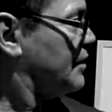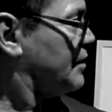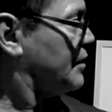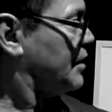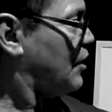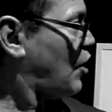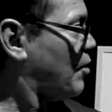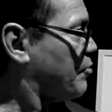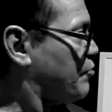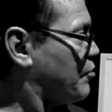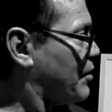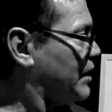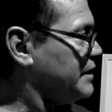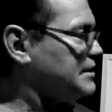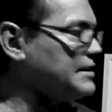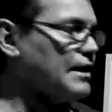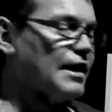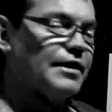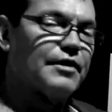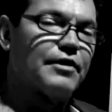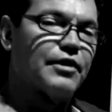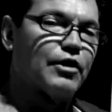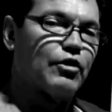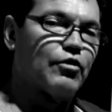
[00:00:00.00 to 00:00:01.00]
that operates
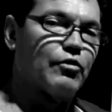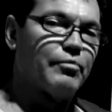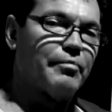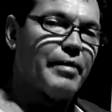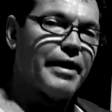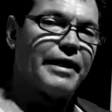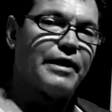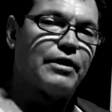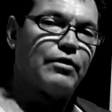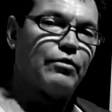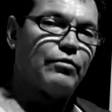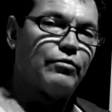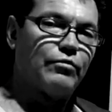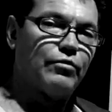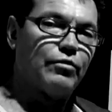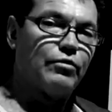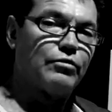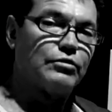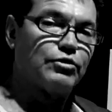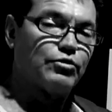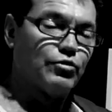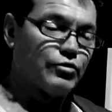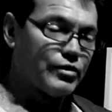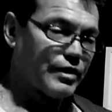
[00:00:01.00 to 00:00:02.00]
under the grammatical
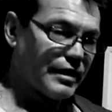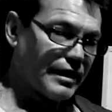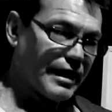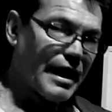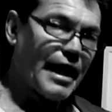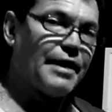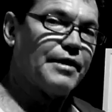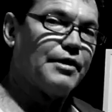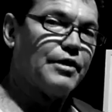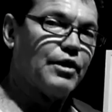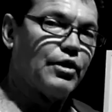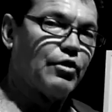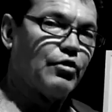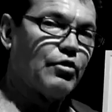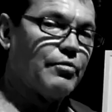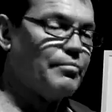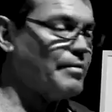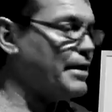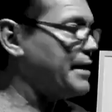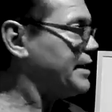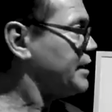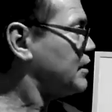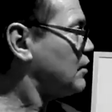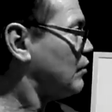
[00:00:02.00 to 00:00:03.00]
rules or the Latin
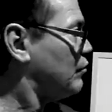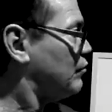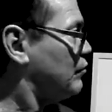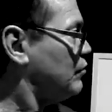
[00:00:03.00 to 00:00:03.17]
grammatical